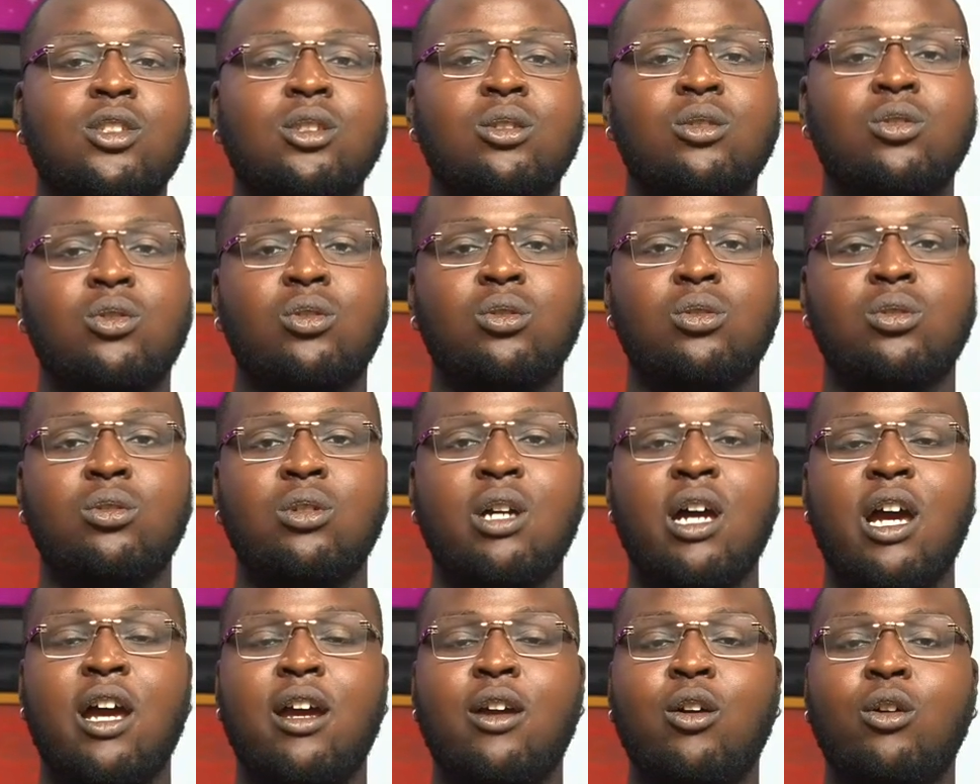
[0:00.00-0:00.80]
So
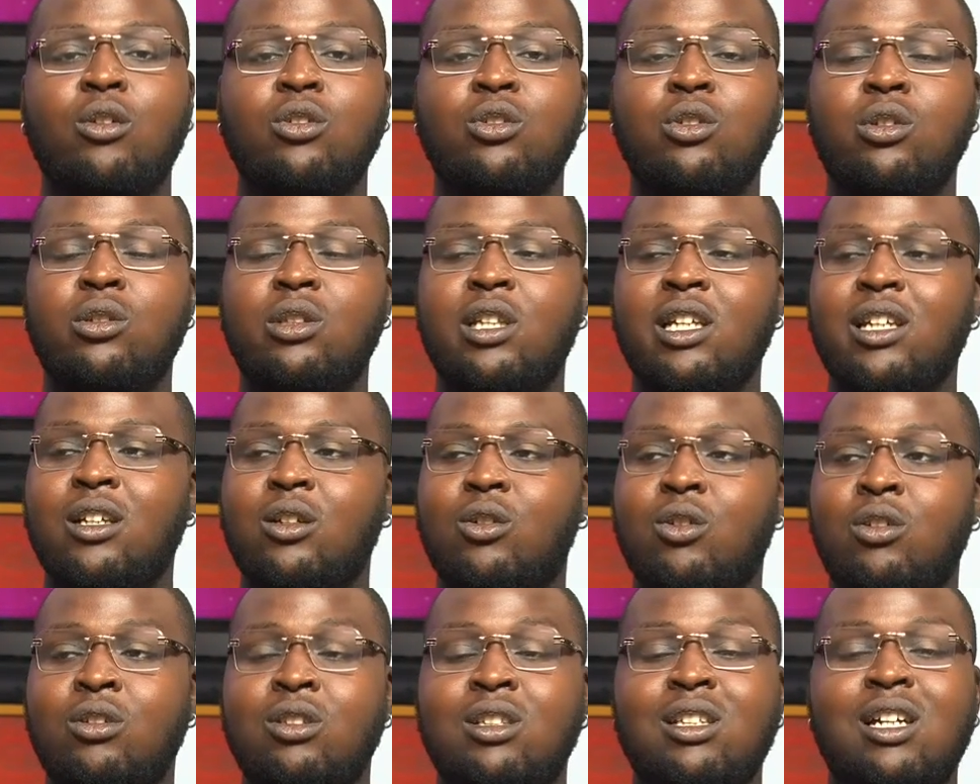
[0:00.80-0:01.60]
I also
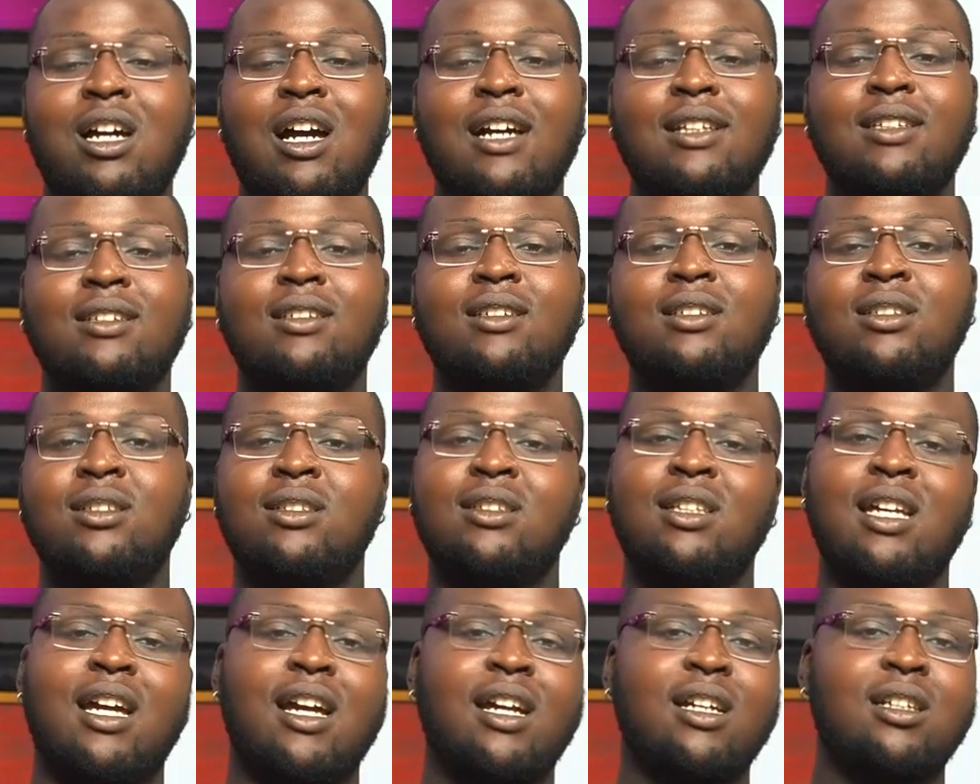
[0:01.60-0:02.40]
think on the artist
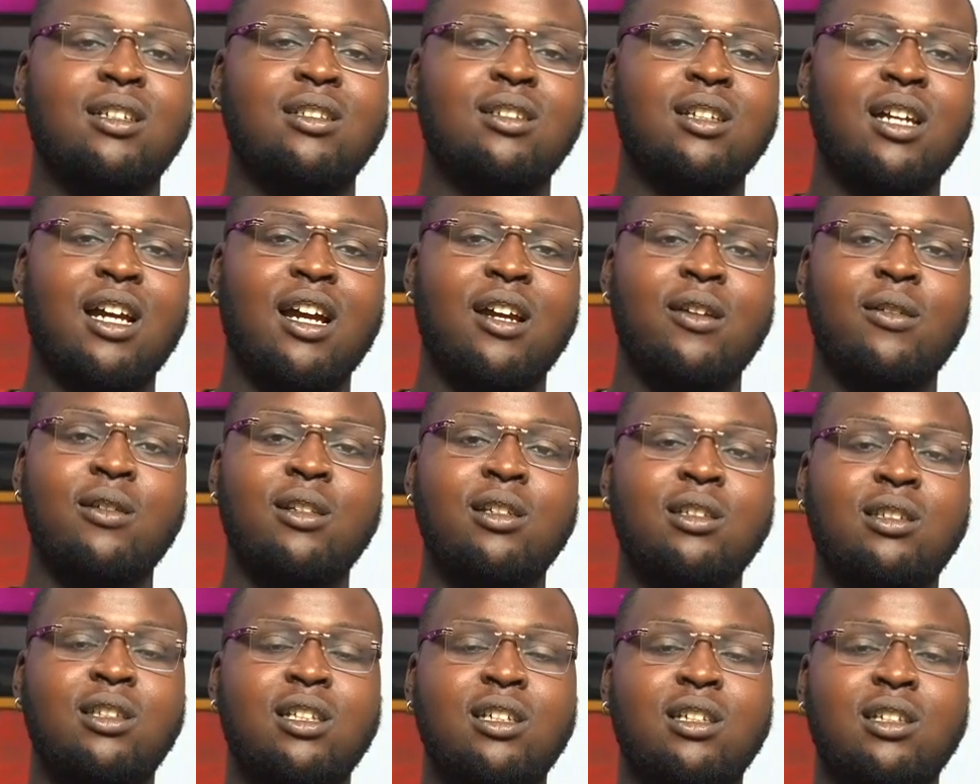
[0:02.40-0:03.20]
side, I
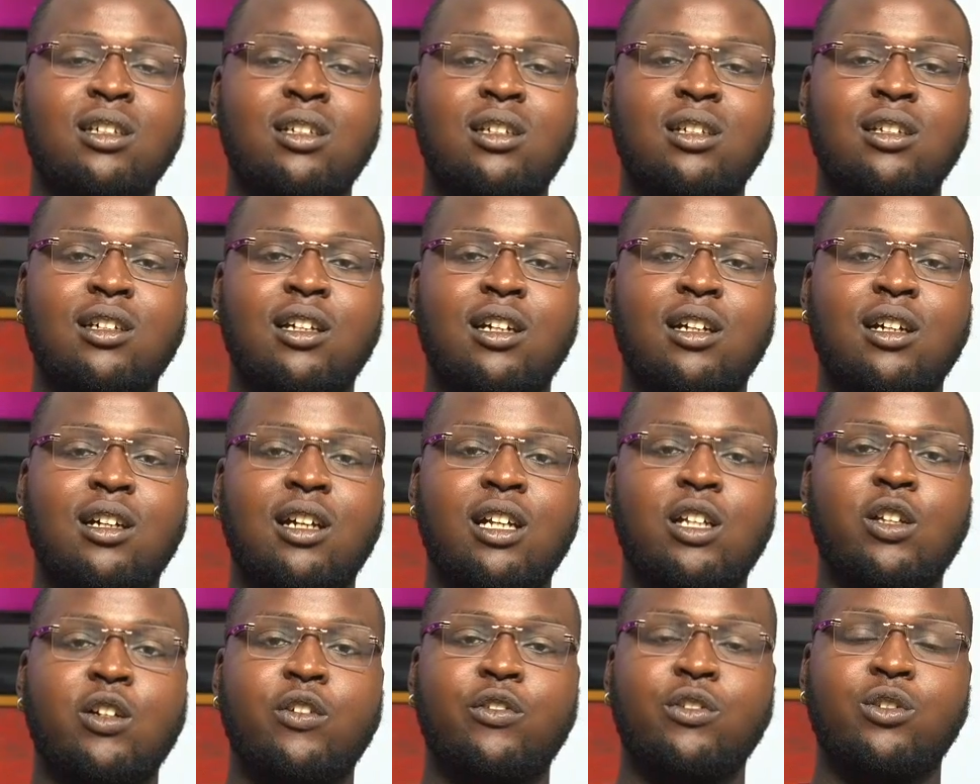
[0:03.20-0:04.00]
really think a
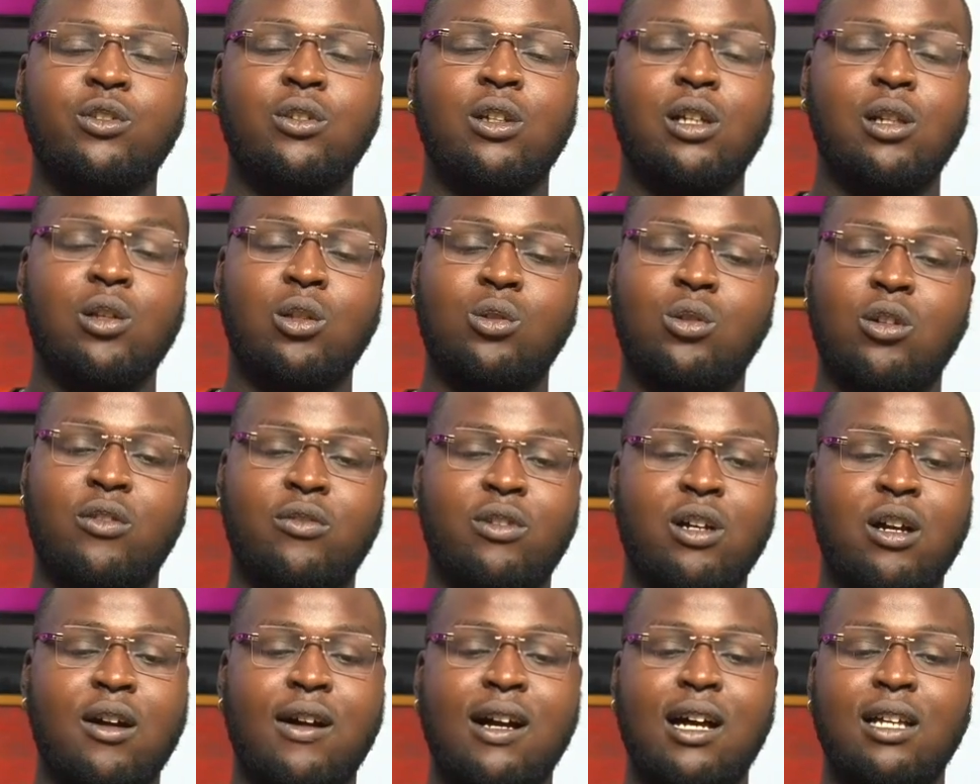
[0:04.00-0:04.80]
lot of
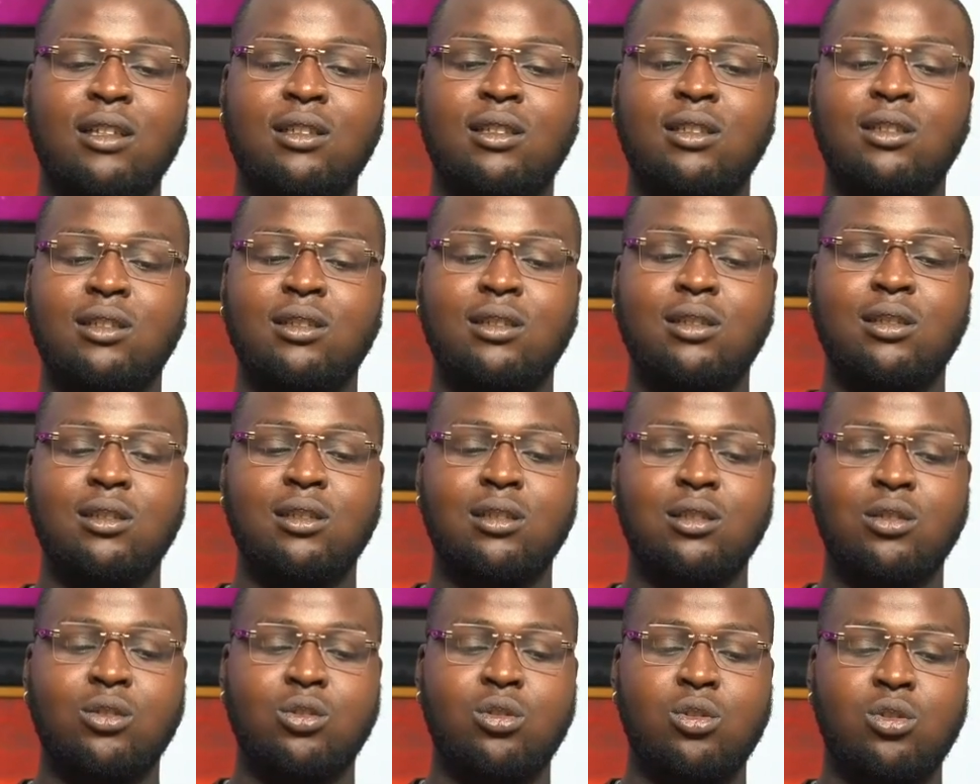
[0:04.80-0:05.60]
our artists
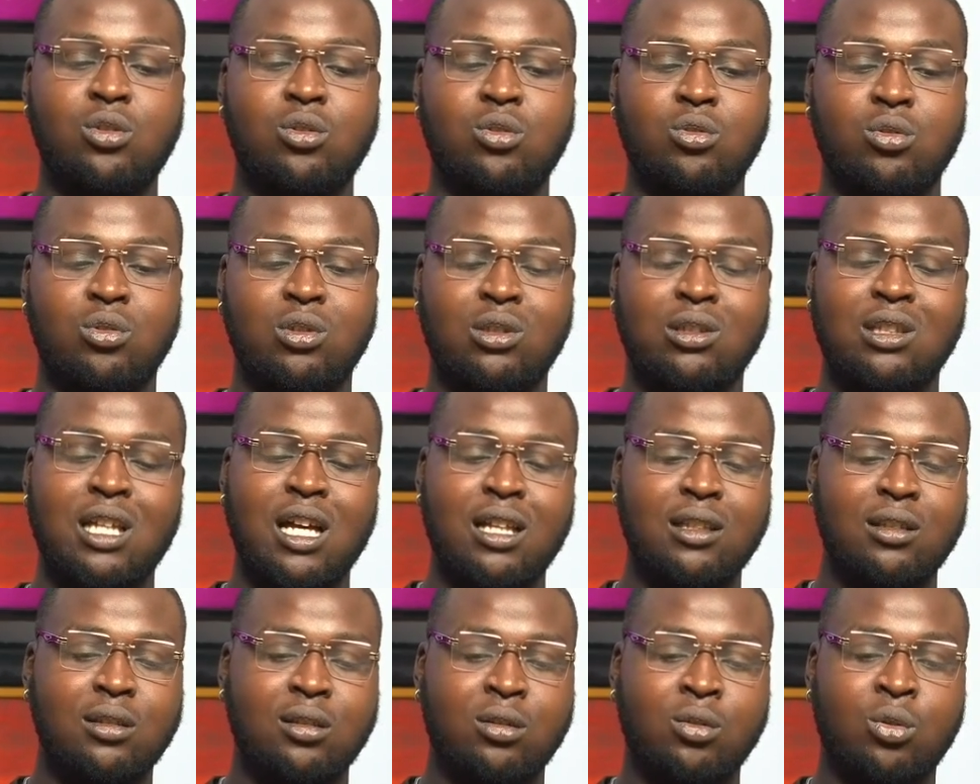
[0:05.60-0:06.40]
should
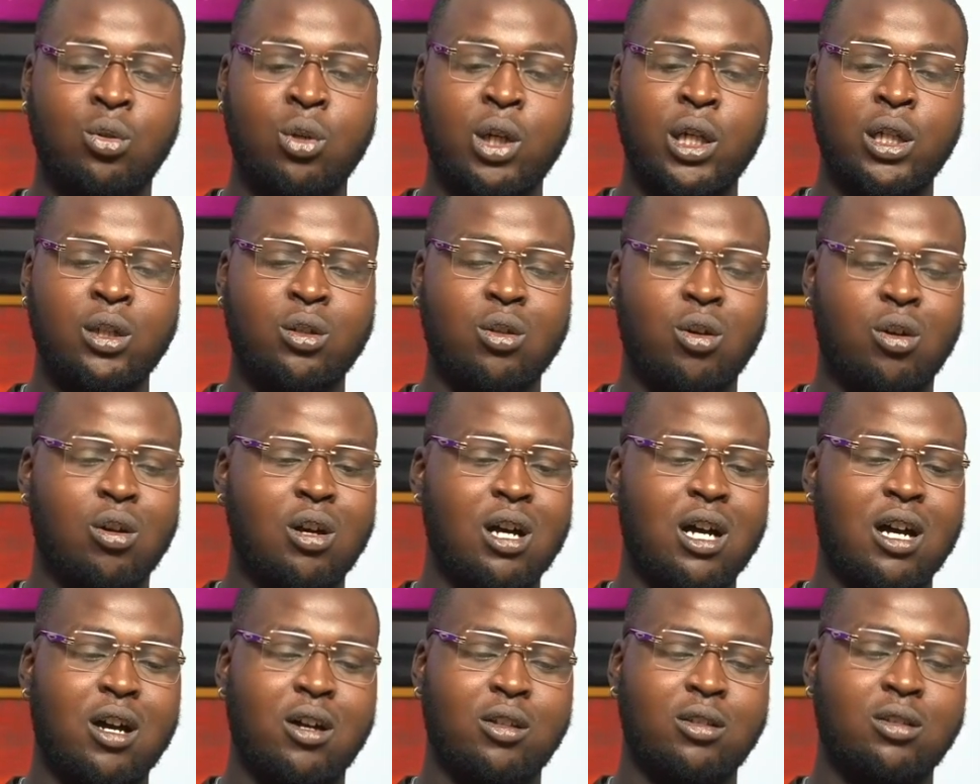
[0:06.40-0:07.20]
start going all
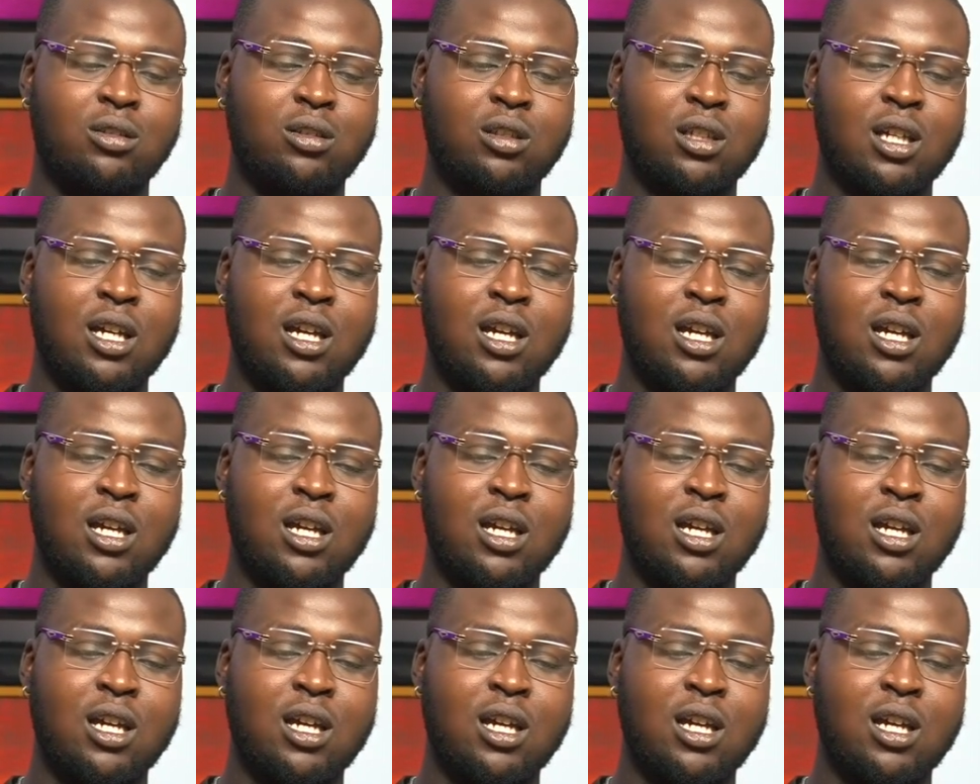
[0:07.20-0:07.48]
out.